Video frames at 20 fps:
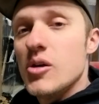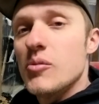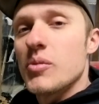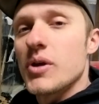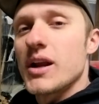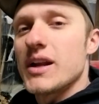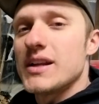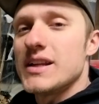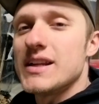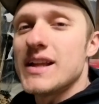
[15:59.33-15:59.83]

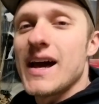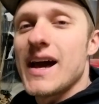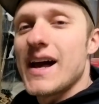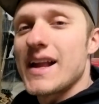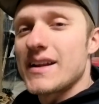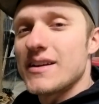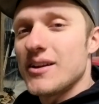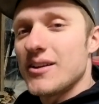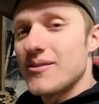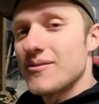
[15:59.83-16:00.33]
But I need to
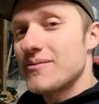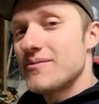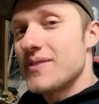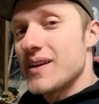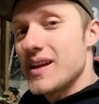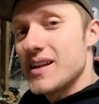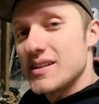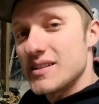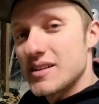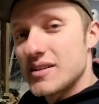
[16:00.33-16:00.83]
add another
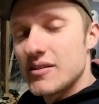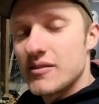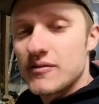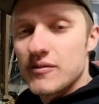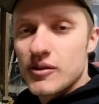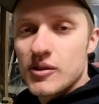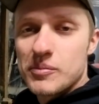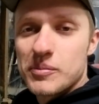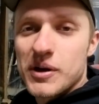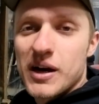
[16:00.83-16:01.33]
vent
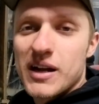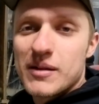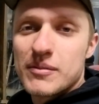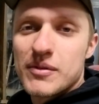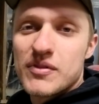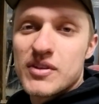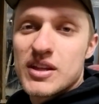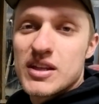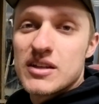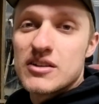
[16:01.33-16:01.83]
for the bottom
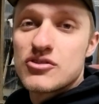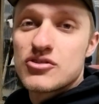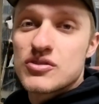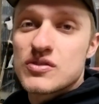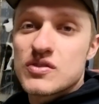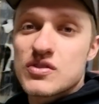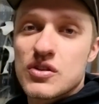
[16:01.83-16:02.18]
of the engine.